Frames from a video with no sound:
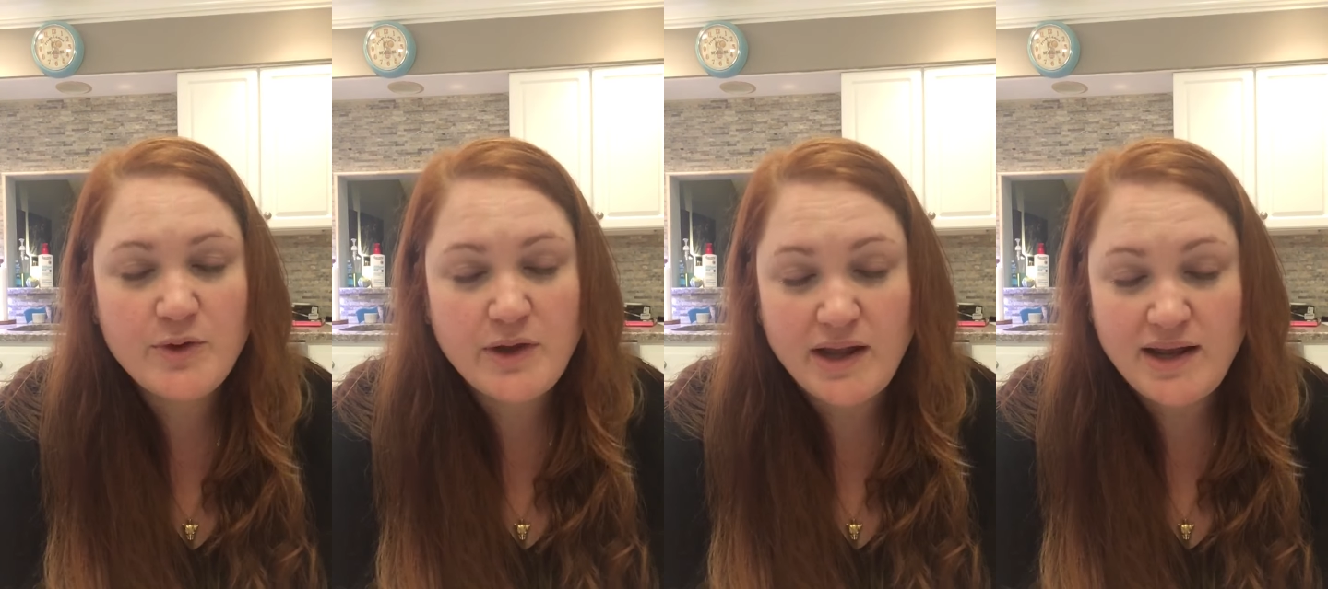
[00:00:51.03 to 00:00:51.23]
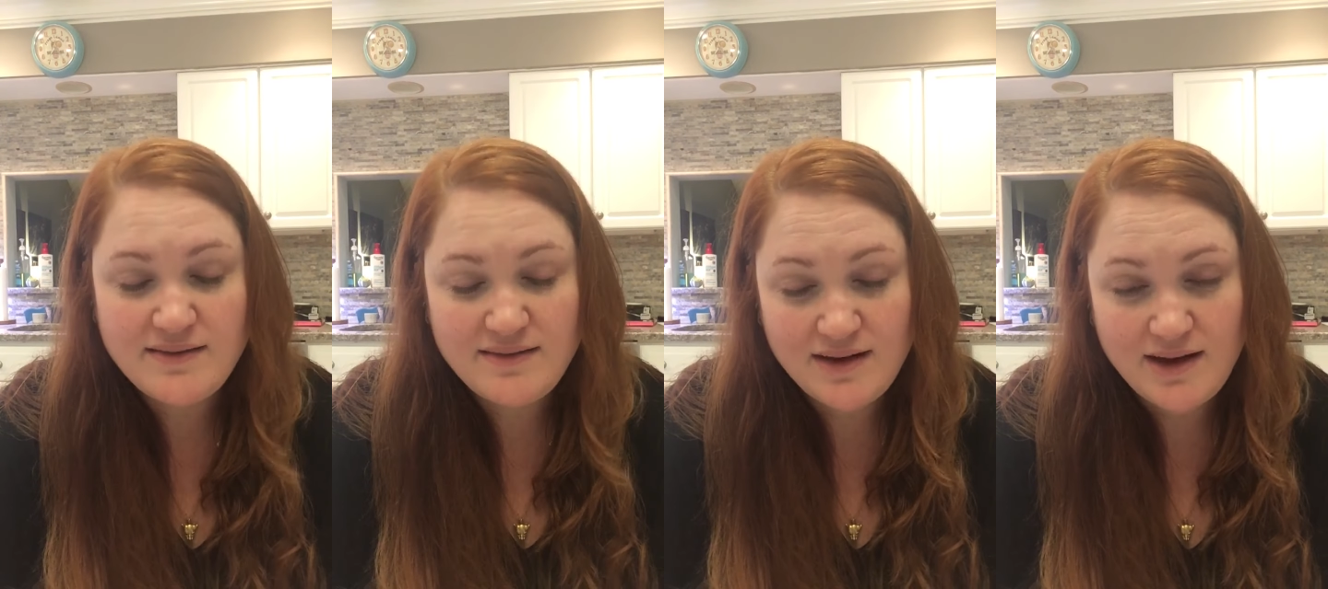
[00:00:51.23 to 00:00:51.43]

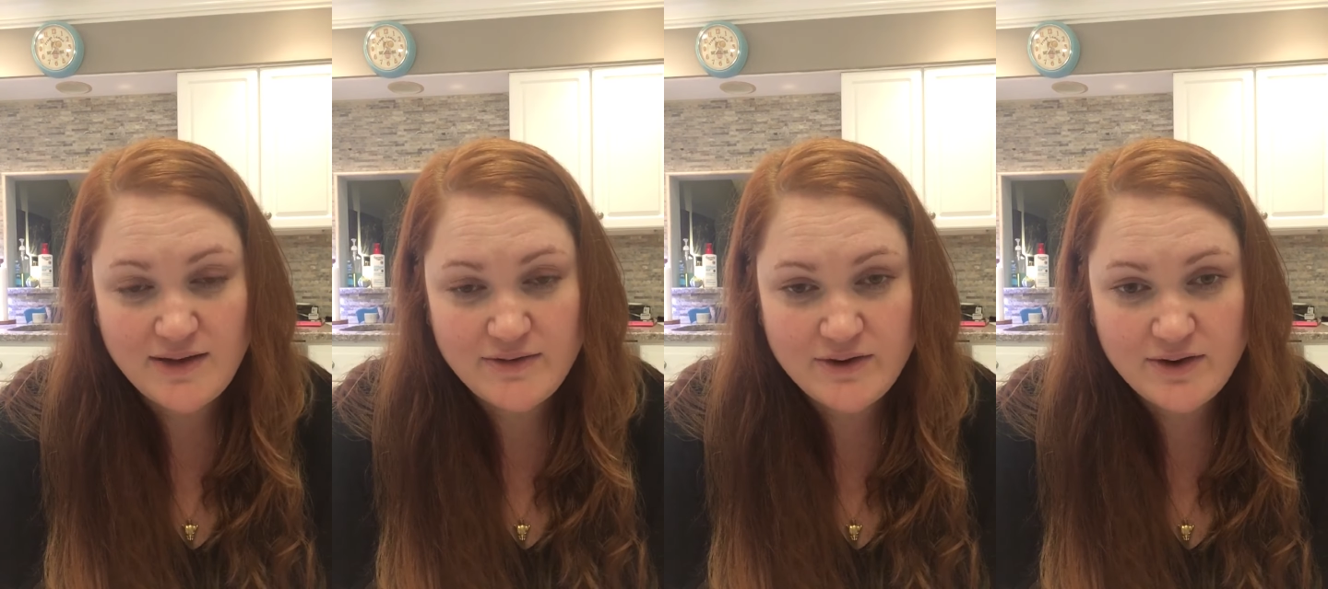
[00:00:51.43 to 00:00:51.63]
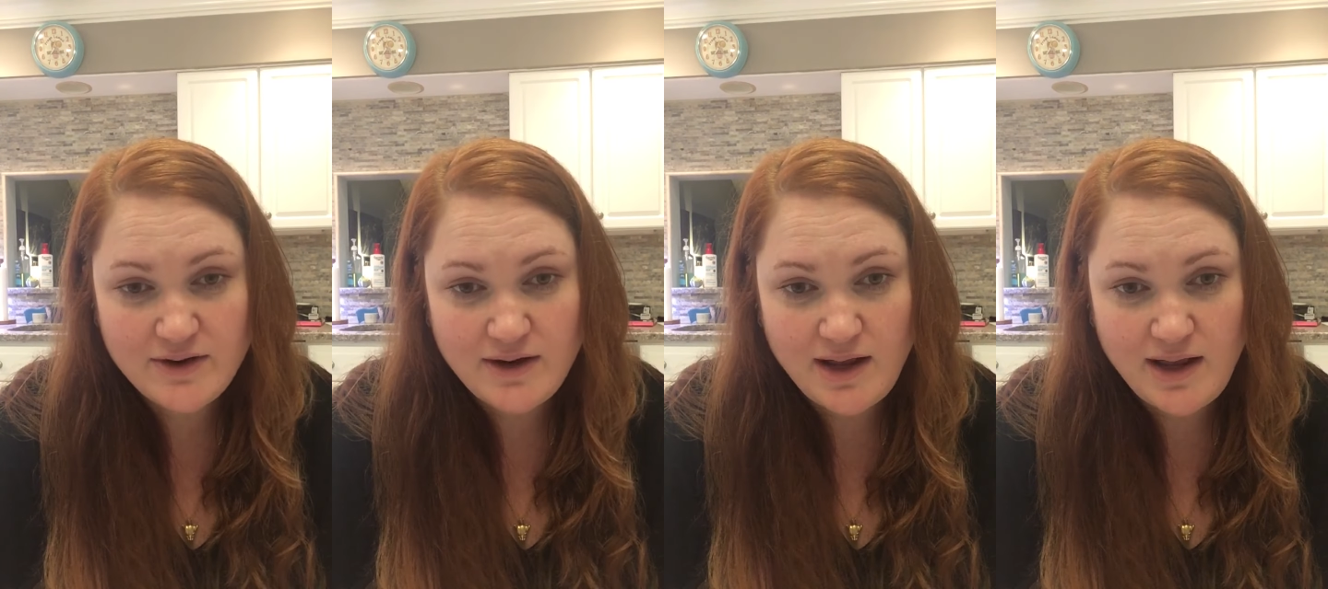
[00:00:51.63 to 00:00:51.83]
getting
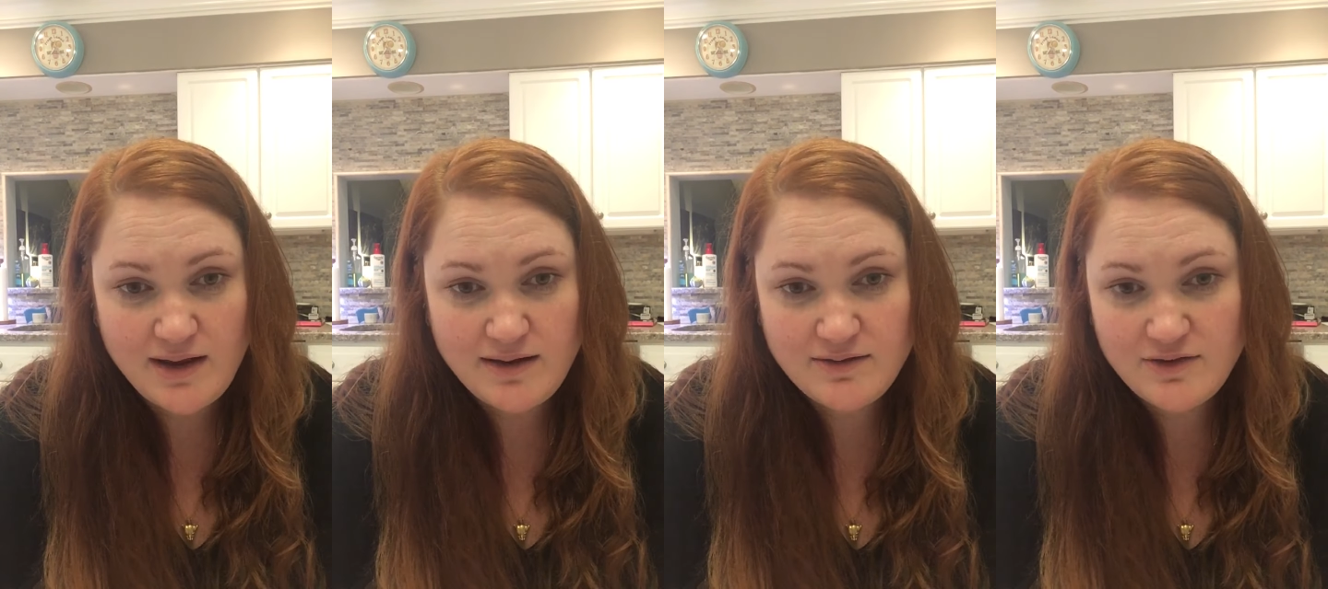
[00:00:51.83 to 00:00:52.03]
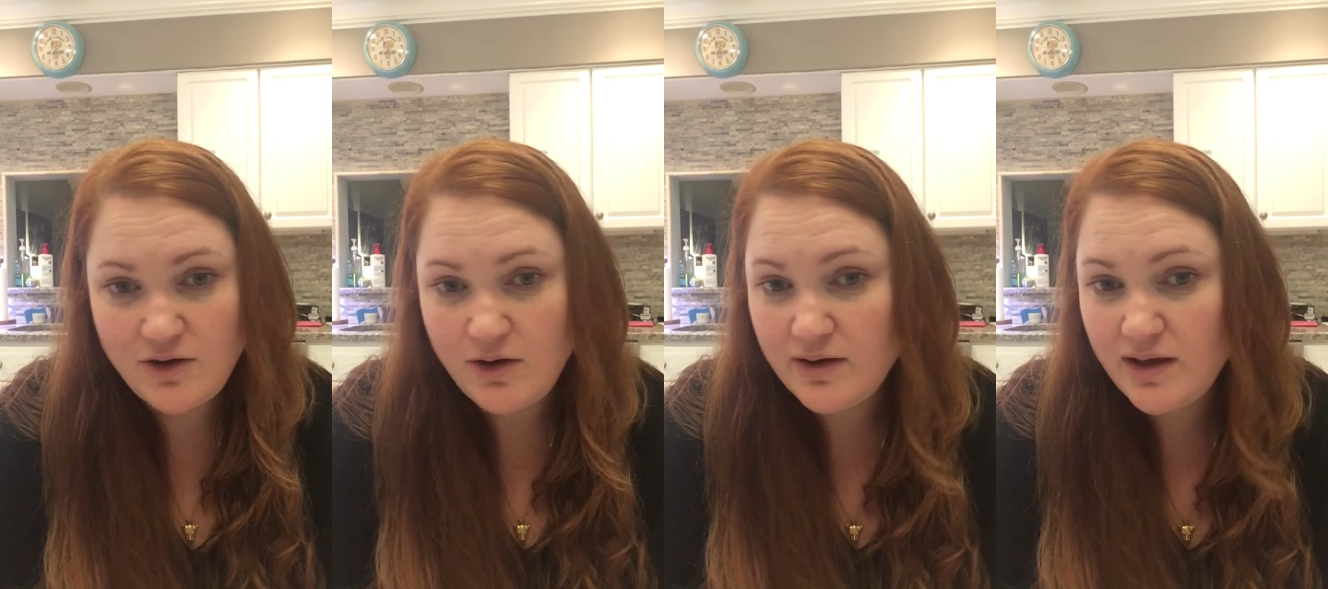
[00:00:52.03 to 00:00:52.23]
together
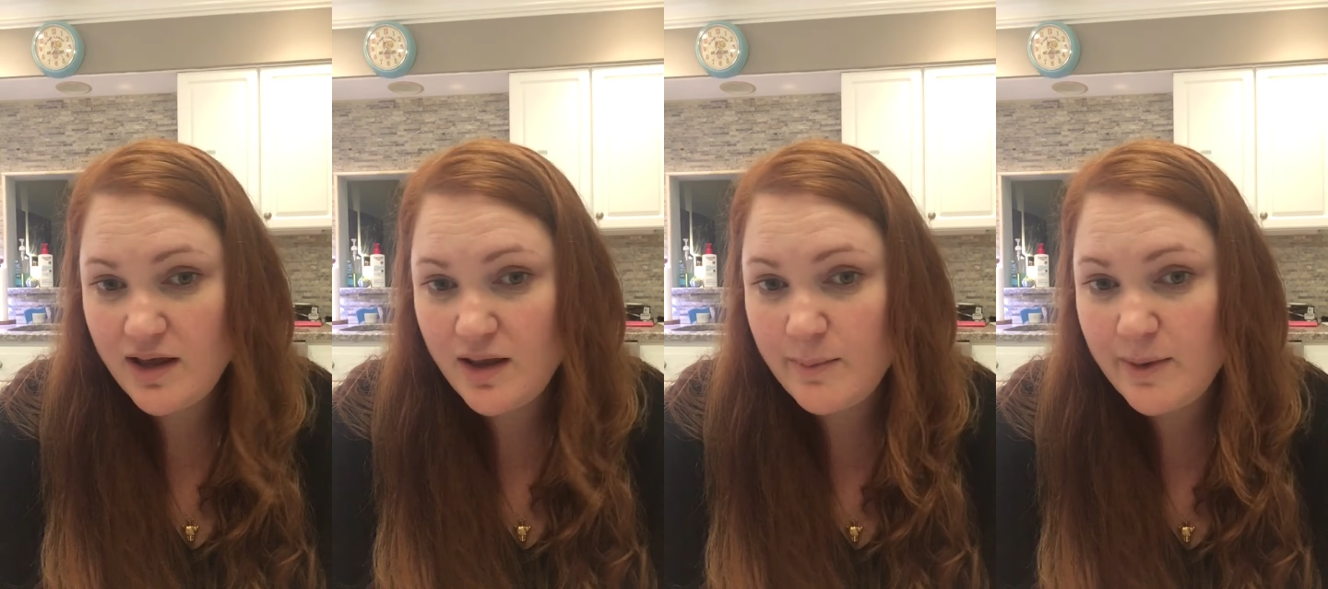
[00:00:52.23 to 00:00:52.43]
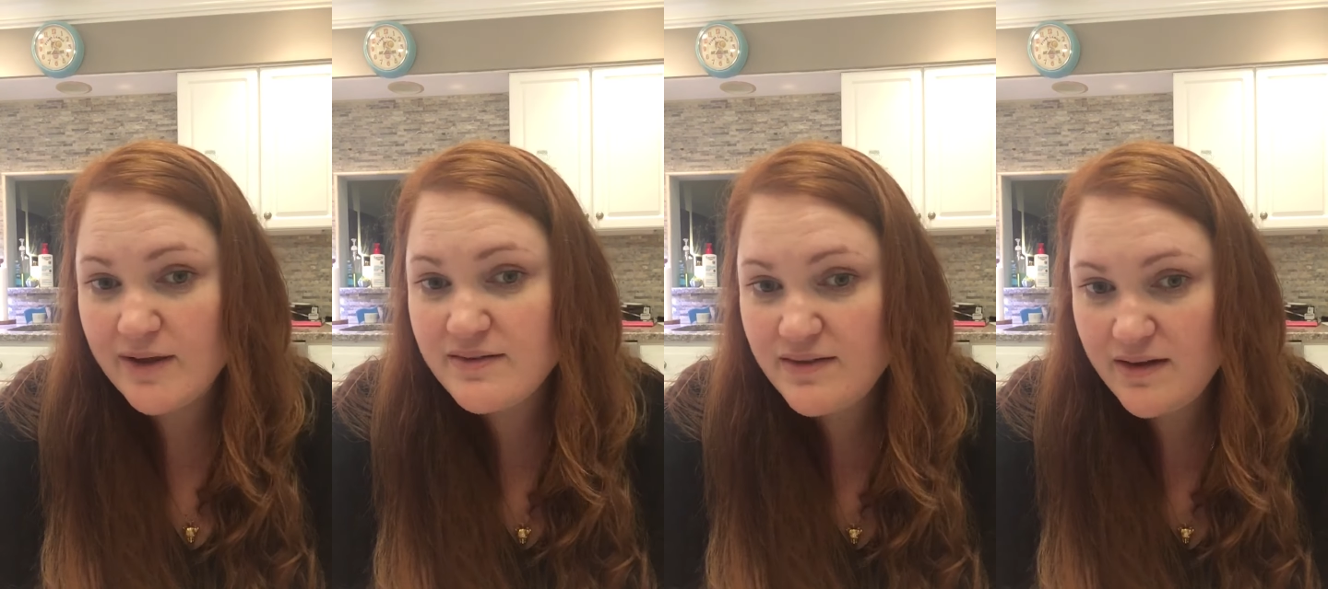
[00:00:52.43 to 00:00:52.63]
and talking
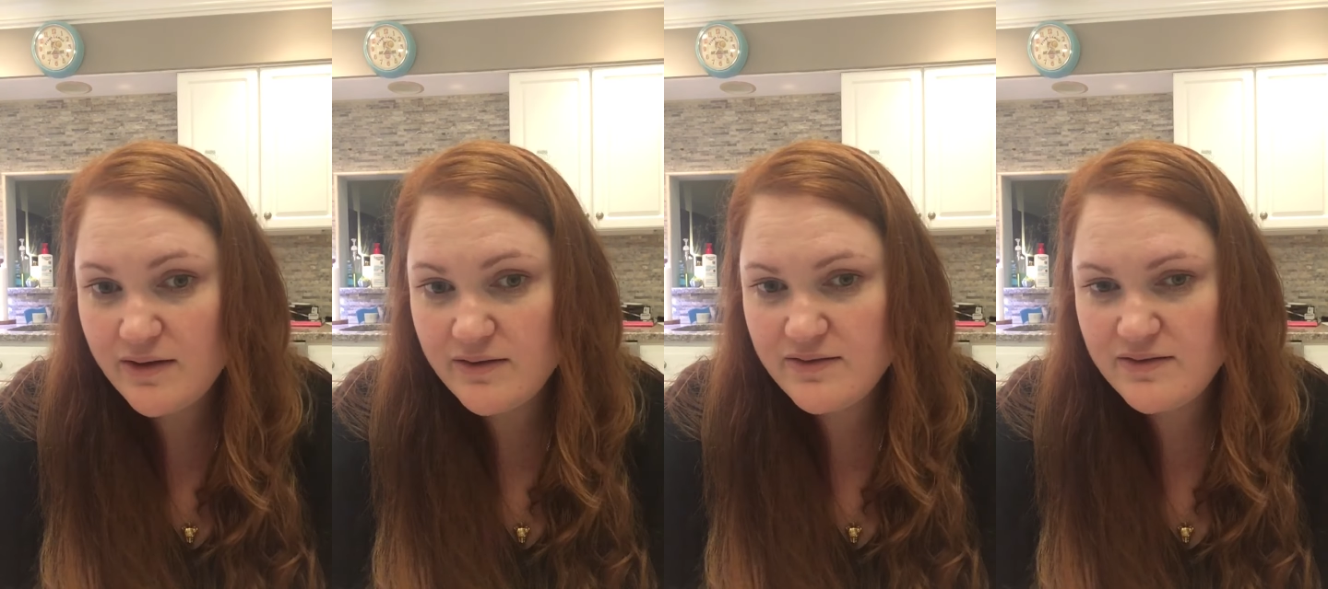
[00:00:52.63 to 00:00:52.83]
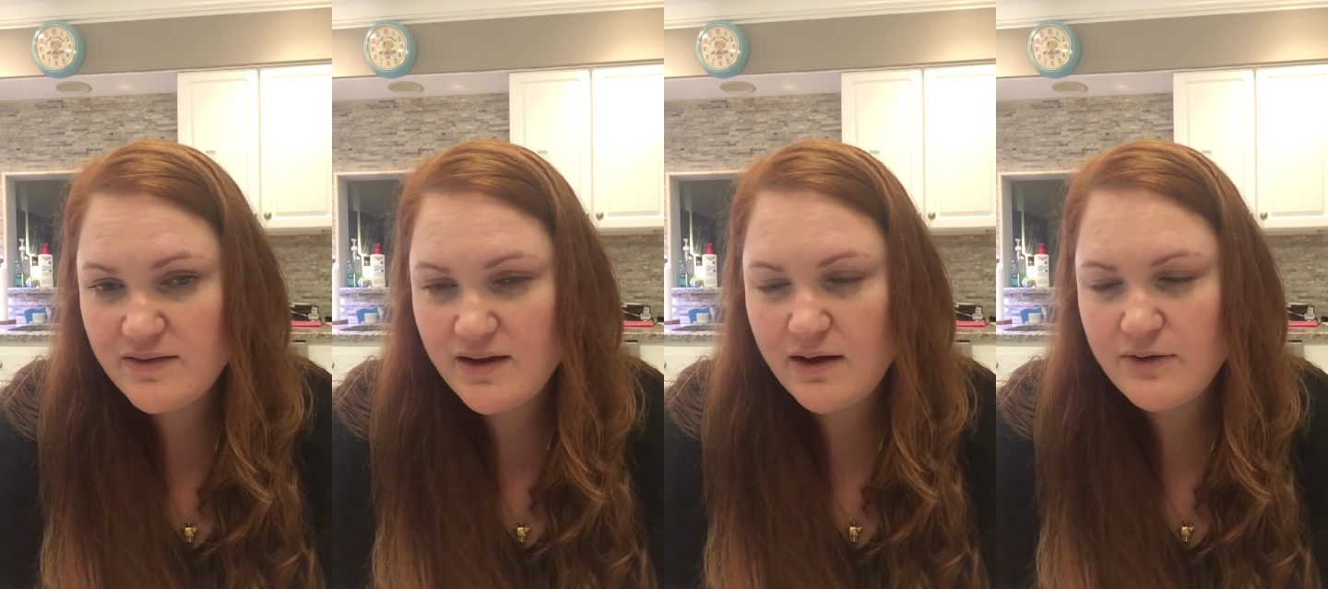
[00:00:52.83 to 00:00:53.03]
about
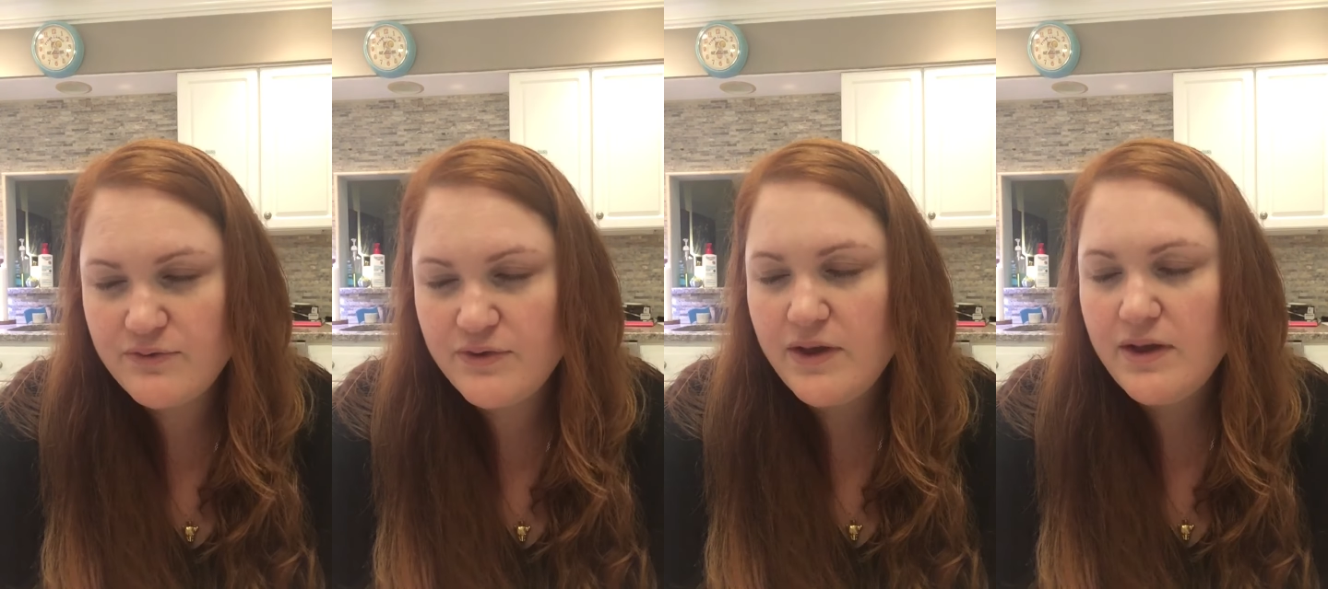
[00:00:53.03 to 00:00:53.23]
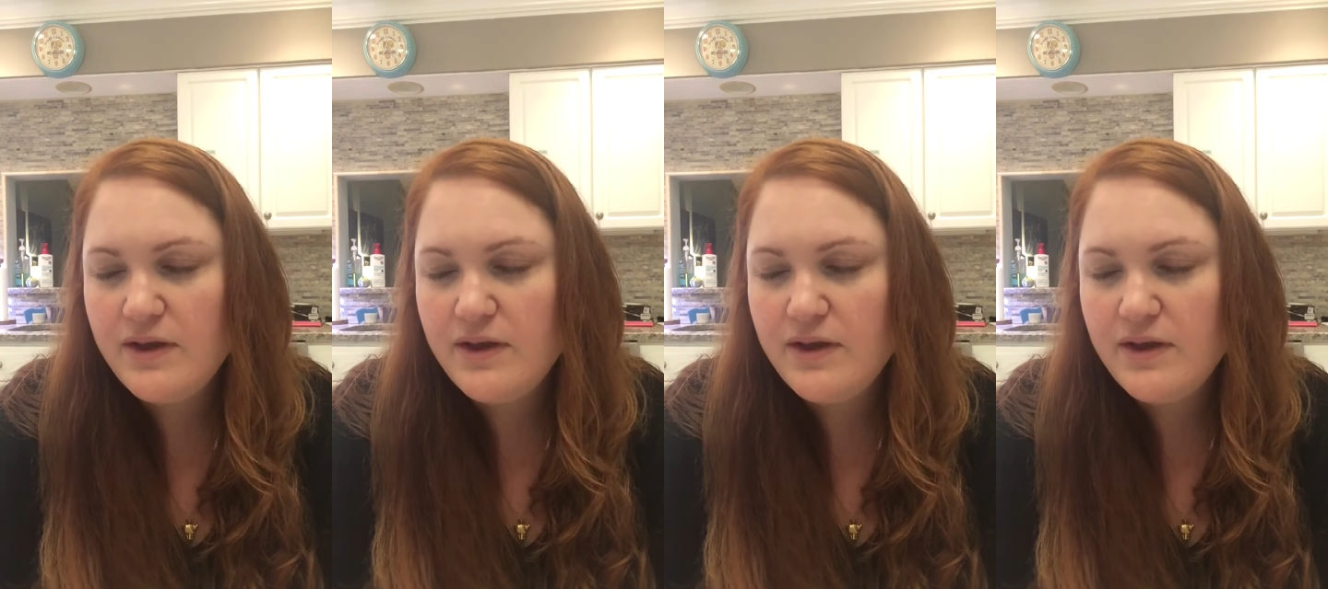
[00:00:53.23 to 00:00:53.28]
sales stuff.